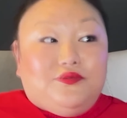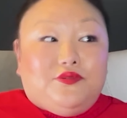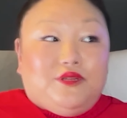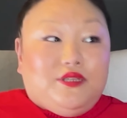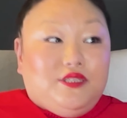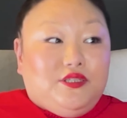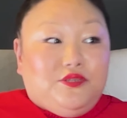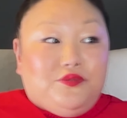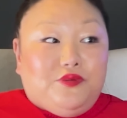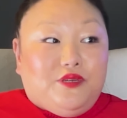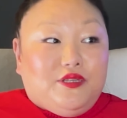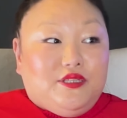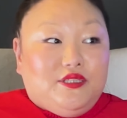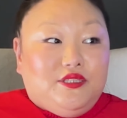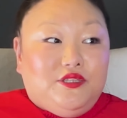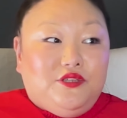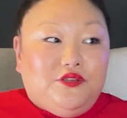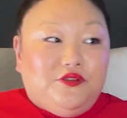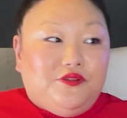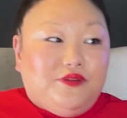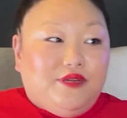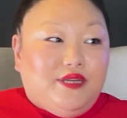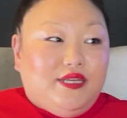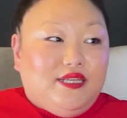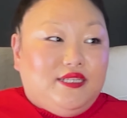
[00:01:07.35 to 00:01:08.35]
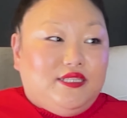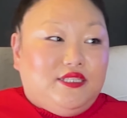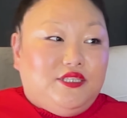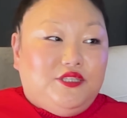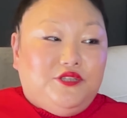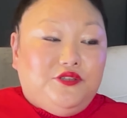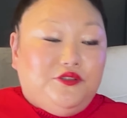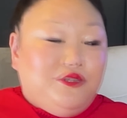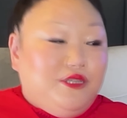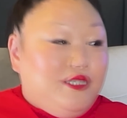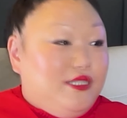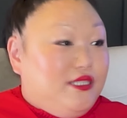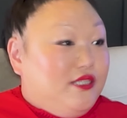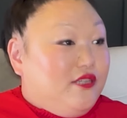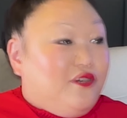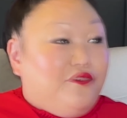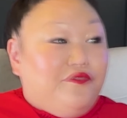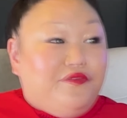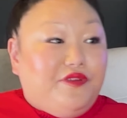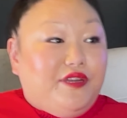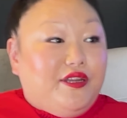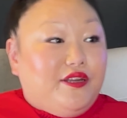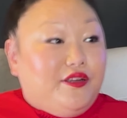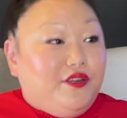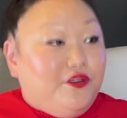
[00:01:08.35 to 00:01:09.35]
what you want to do is you need to
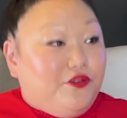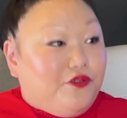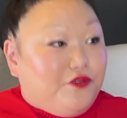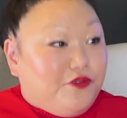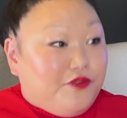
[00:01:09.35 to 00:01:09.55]
configure your